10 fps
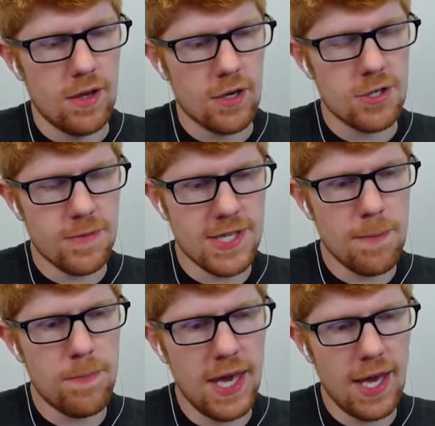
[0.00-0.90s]
Because once I
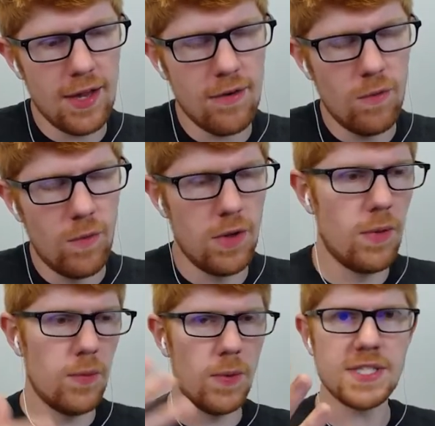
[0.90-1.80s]
beat
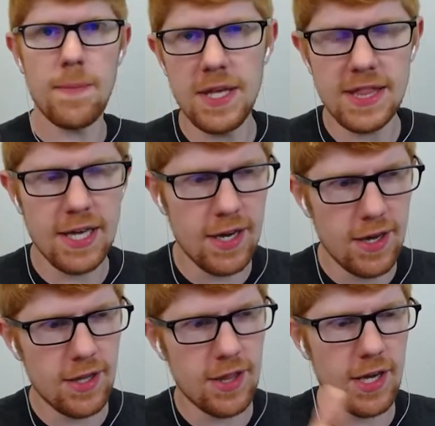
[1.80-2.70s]

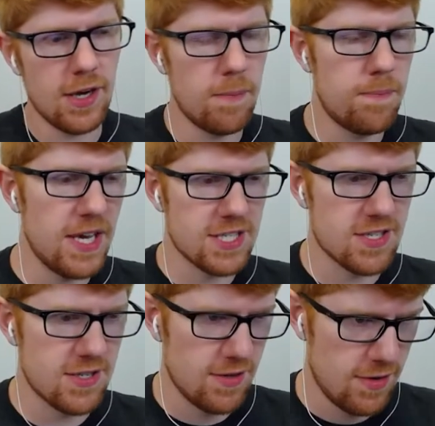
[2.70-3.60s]
the
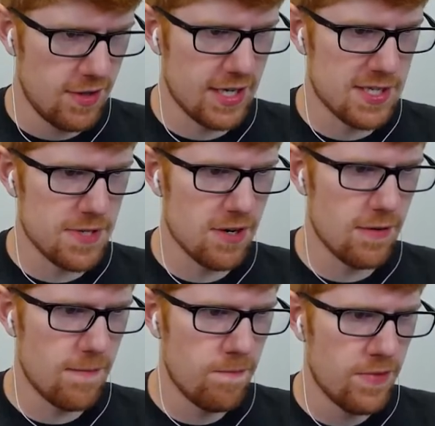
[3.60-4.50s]
beast in the last
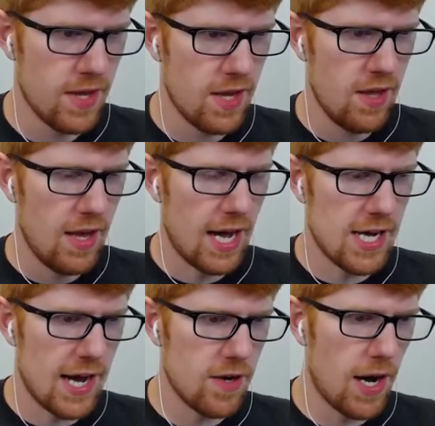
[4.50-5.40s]
episode,
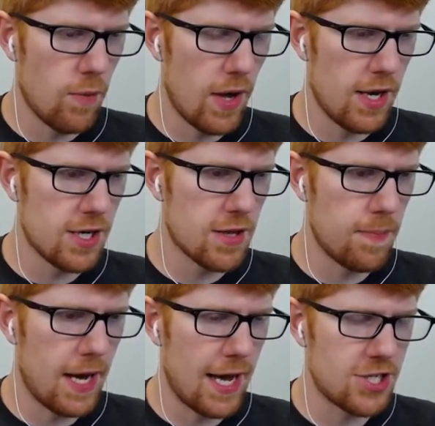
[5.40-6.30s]
I went into the
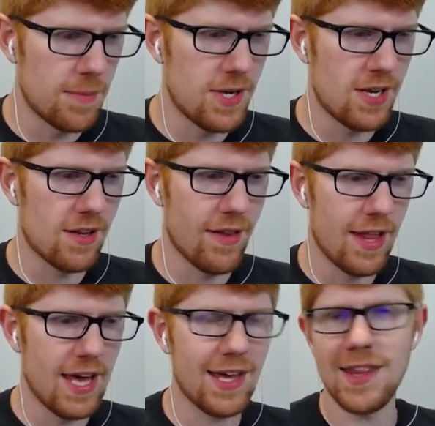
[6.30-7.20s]
pond, I jumped into the
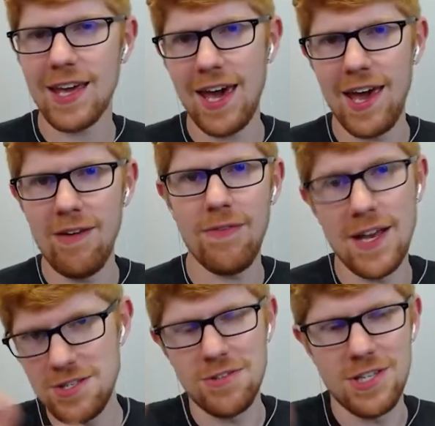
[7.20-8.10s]
lake in the cave,
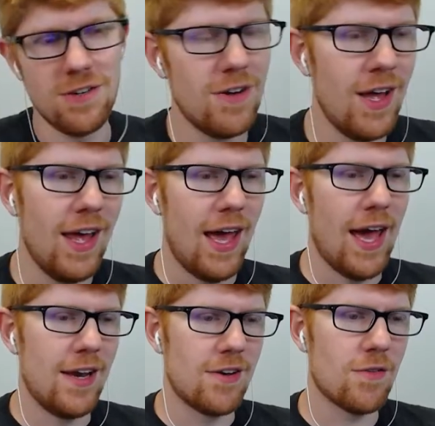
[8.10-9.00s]
as you do,
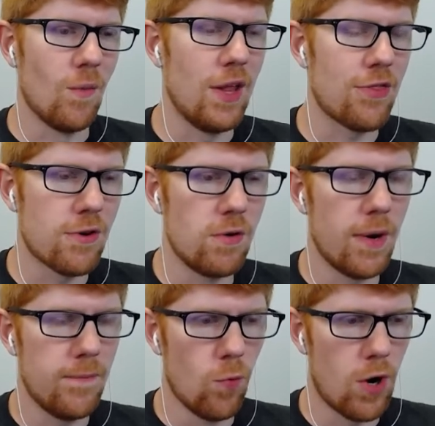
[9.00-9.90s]
and went through a
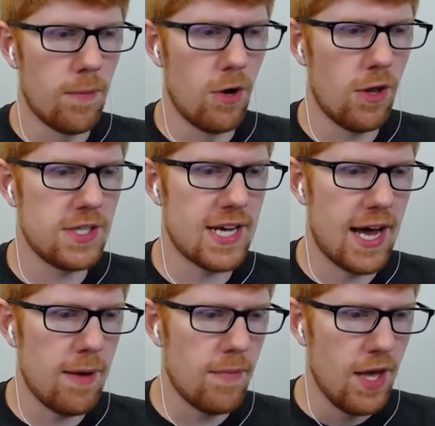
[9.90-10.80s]
wormhole in
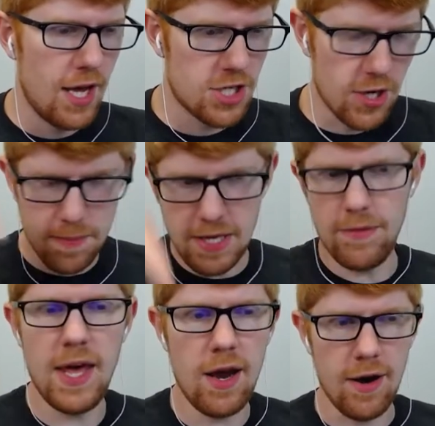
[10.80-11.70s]
time and showed up down
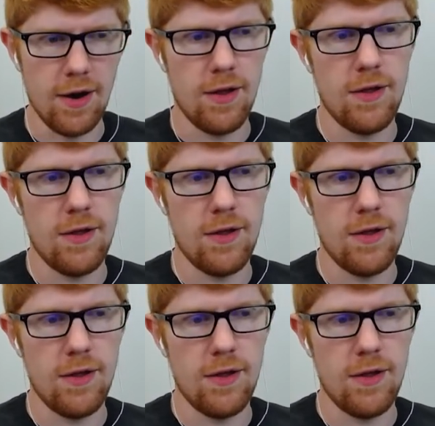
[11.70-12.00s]
there.